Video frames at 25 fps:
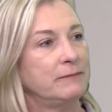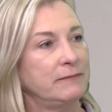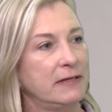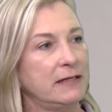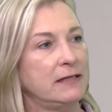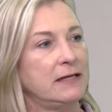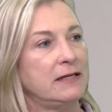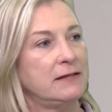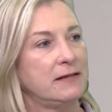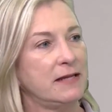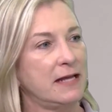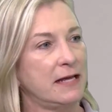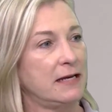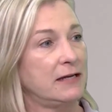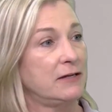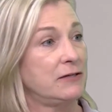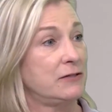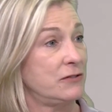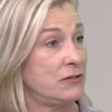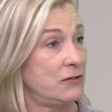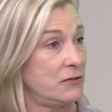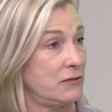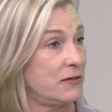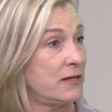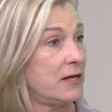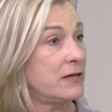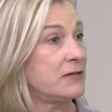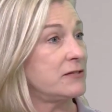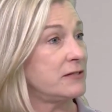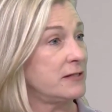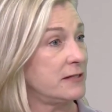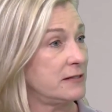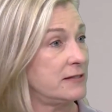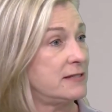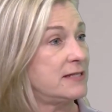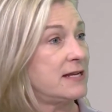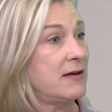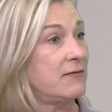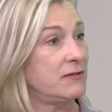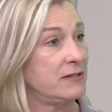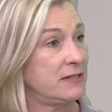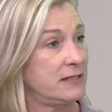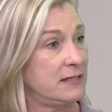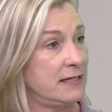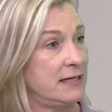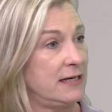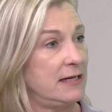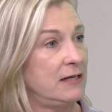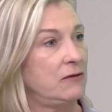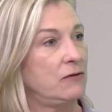And then in
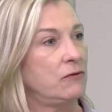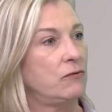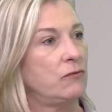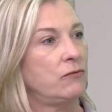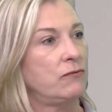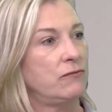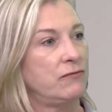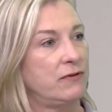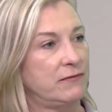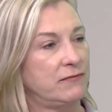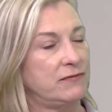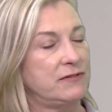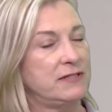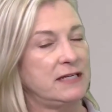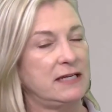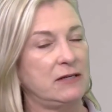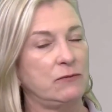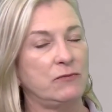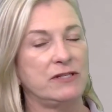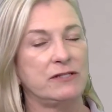2017-15,